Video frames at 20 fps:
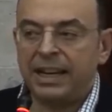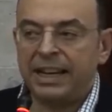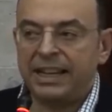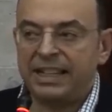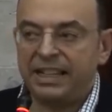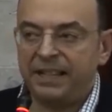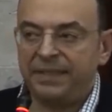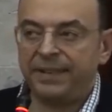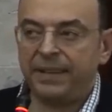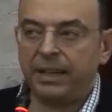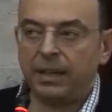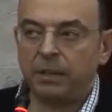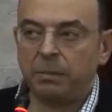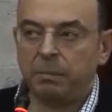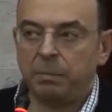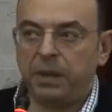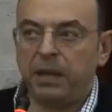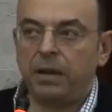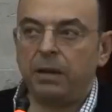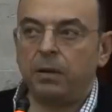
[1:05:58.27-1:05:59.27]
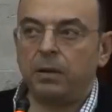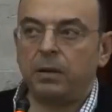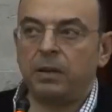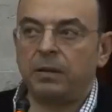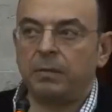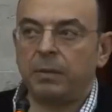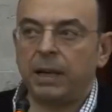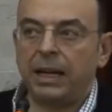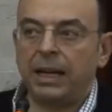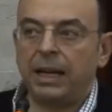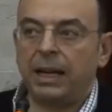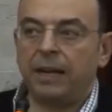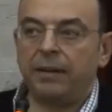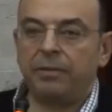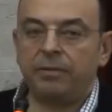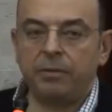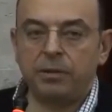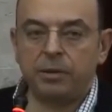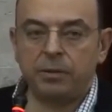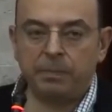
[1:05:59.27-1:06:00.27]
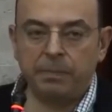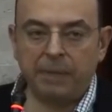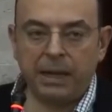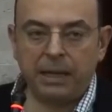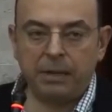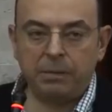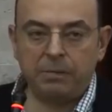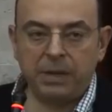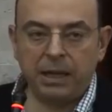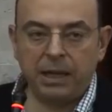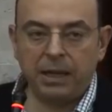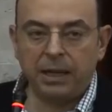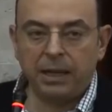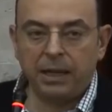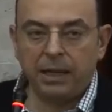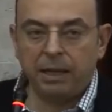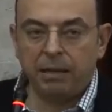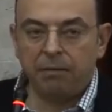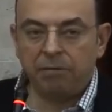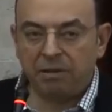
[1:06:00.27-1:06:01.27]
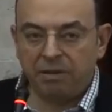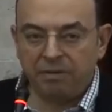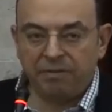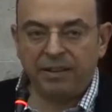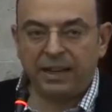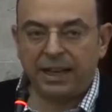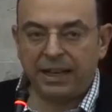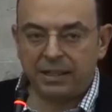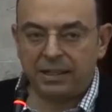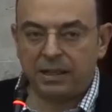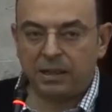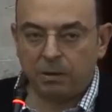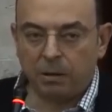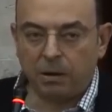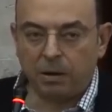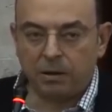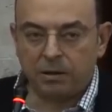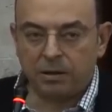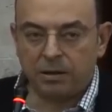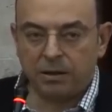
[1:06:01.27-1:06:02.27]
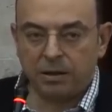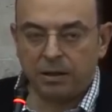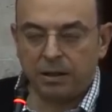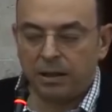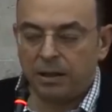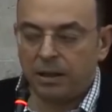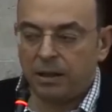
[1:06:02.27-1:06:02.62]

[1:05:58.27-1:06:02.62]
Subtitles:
difficult period in my life which made me reflect a lot,